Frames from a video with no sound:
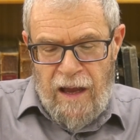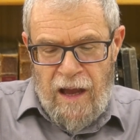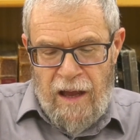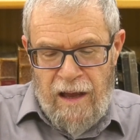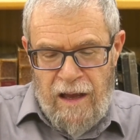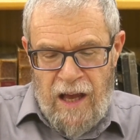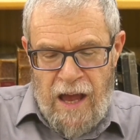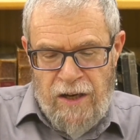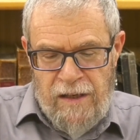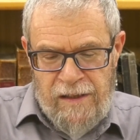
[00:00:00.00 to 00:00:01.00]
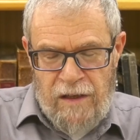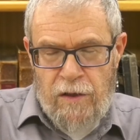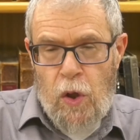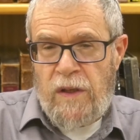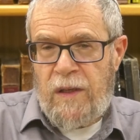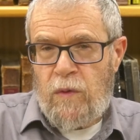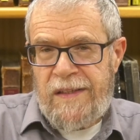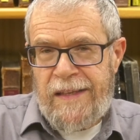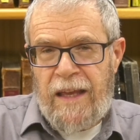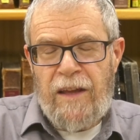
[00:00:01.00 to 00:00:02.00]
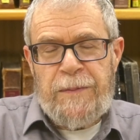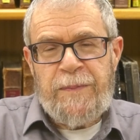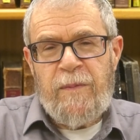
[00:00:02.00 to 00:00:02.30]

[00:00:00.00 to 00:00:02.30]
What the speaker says: I just in closing will say